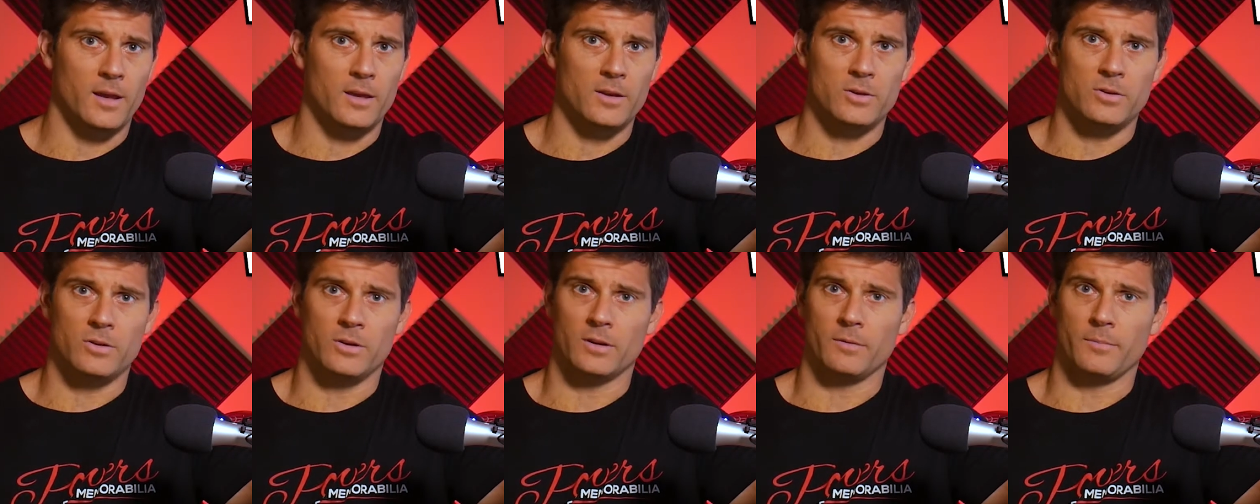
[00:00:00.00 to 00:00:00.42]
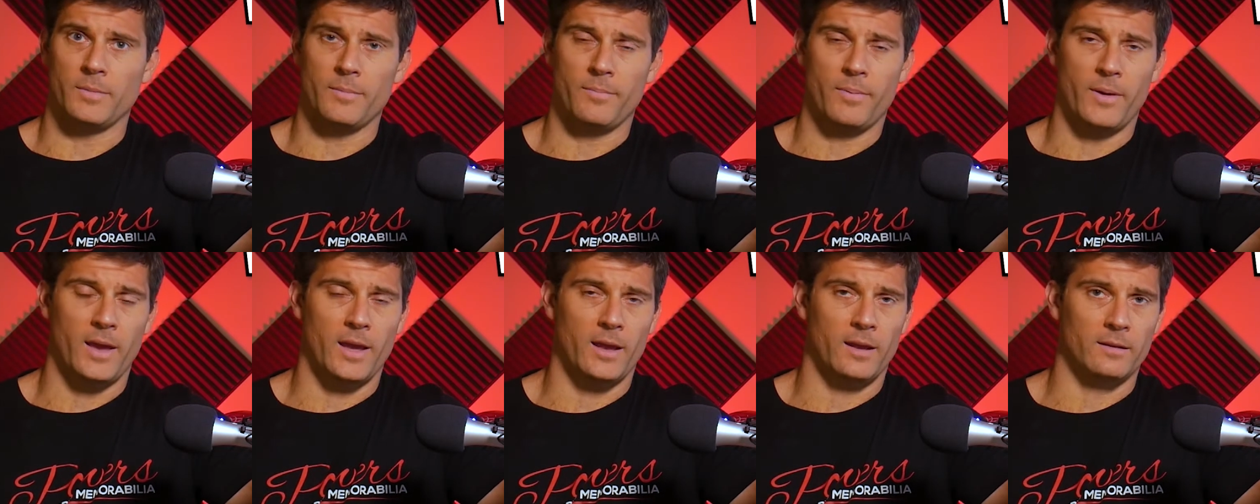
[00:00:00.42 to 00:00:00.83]
You're going to be
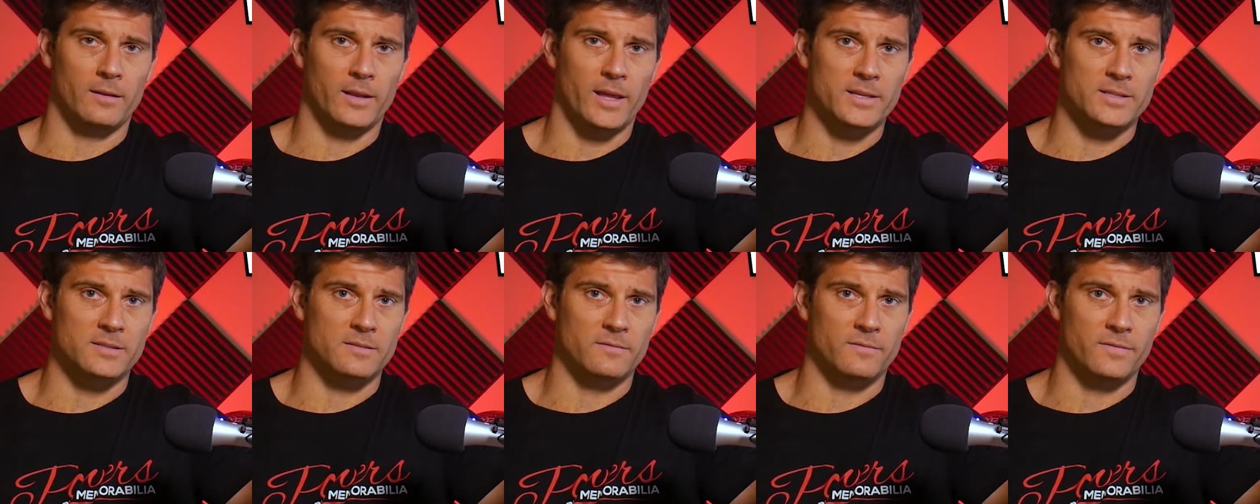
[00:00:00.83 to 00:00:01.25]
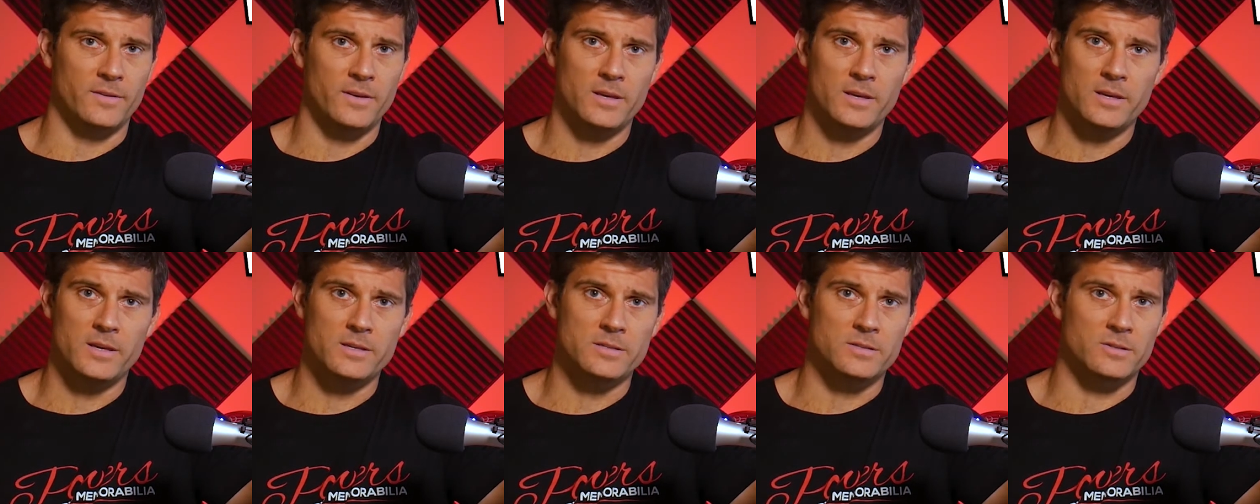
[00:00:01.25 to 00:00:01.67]
paying less in
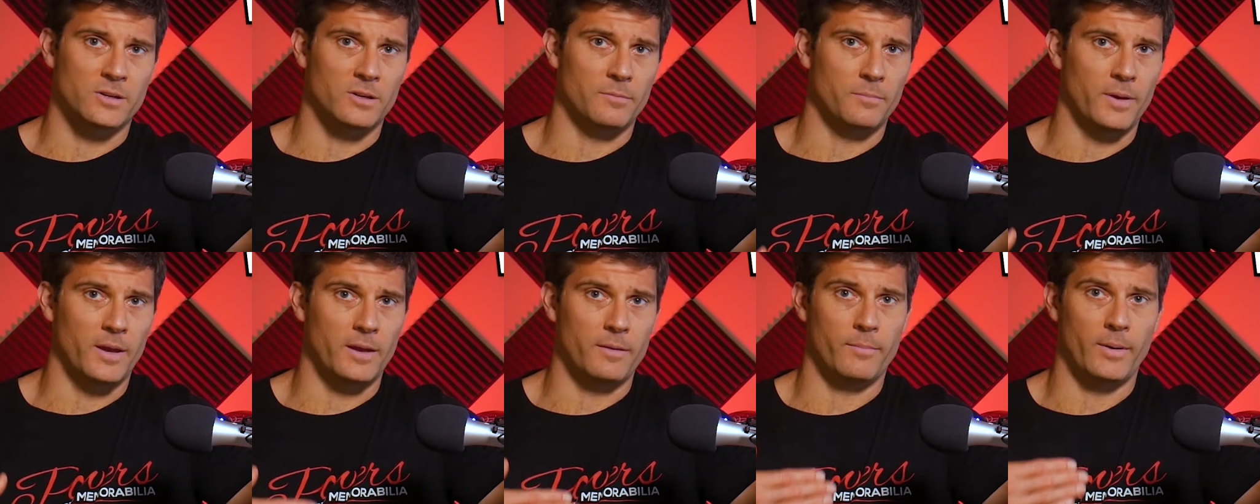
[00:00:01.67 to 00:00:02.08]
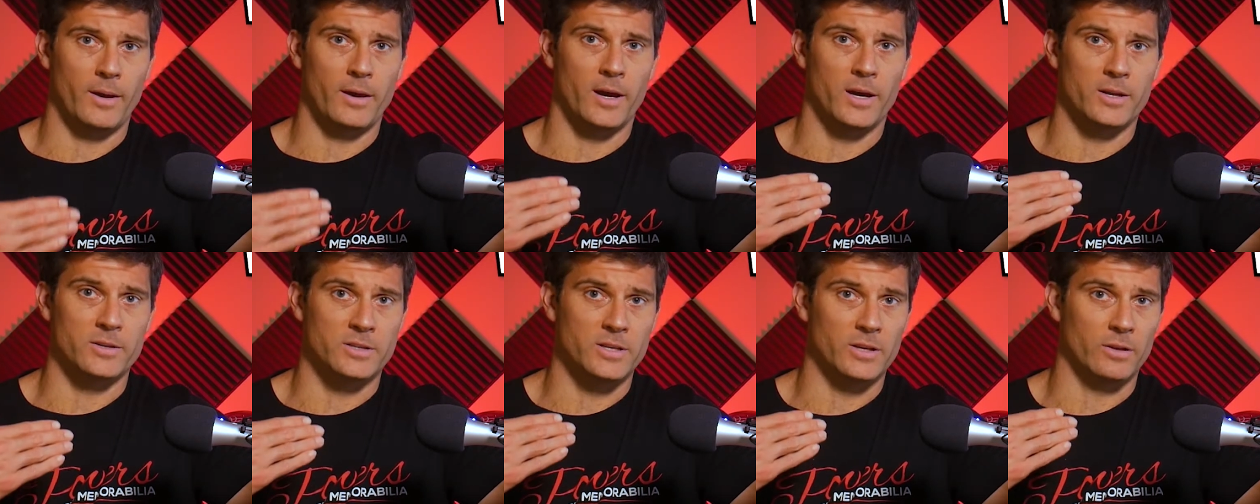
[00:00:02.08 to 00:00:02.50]
fees. You're going to
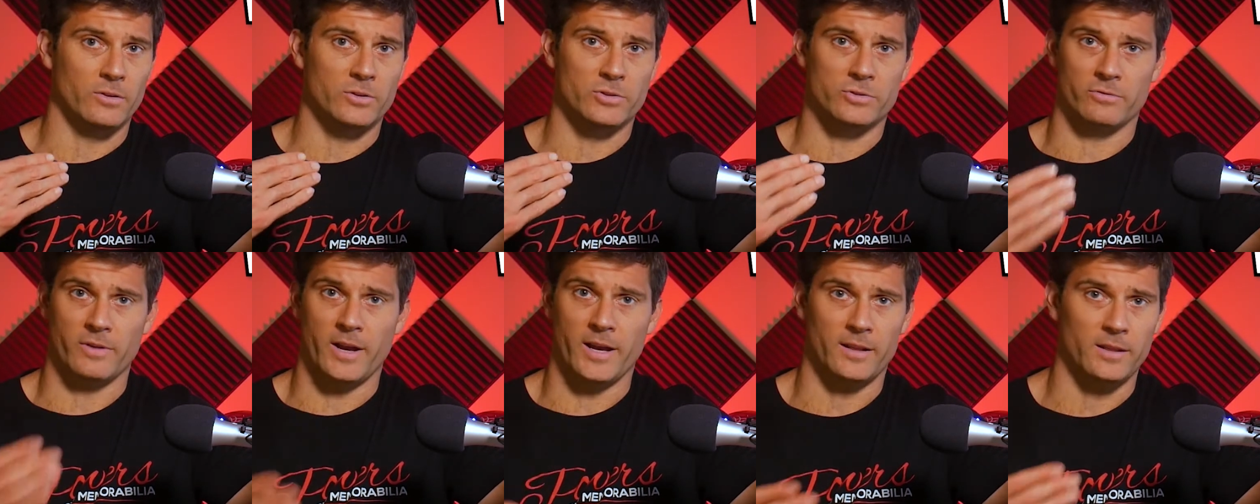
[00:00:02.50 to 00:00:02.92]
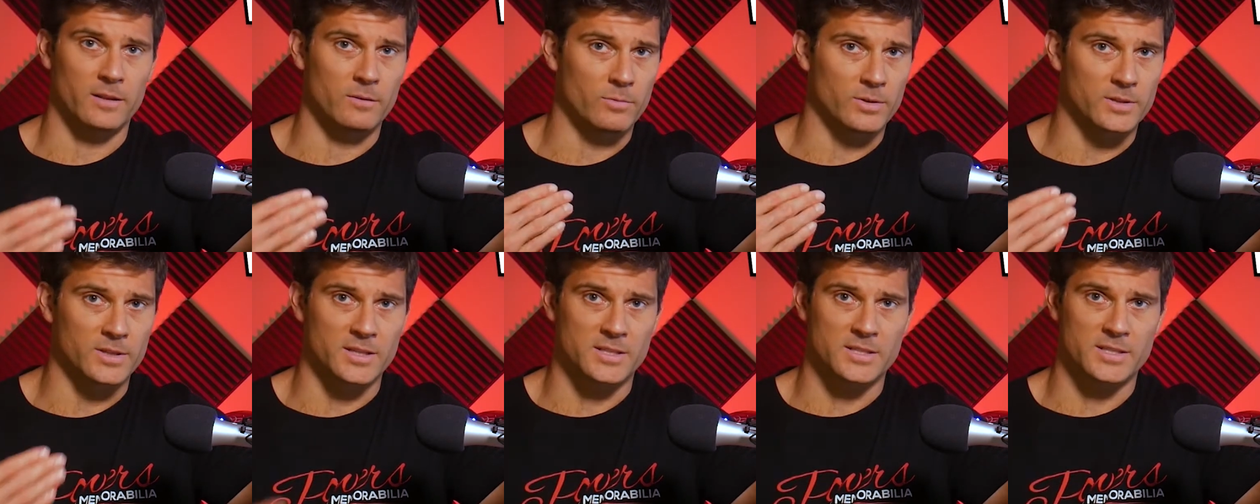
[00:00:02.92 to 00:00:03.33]
be dealing directly
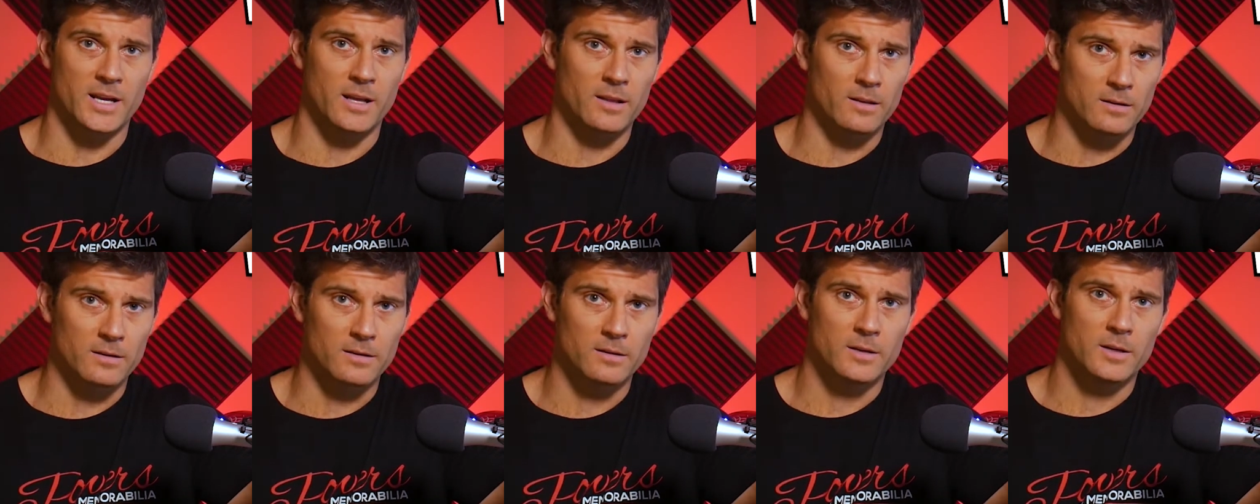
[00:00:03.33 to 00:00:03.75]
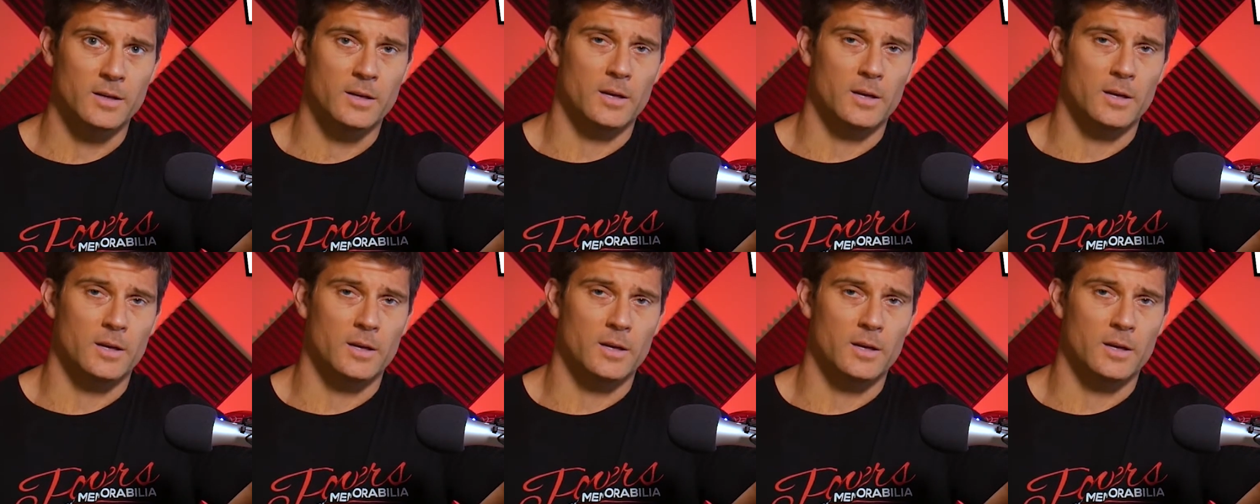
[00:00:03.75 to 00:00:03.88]
with the seller.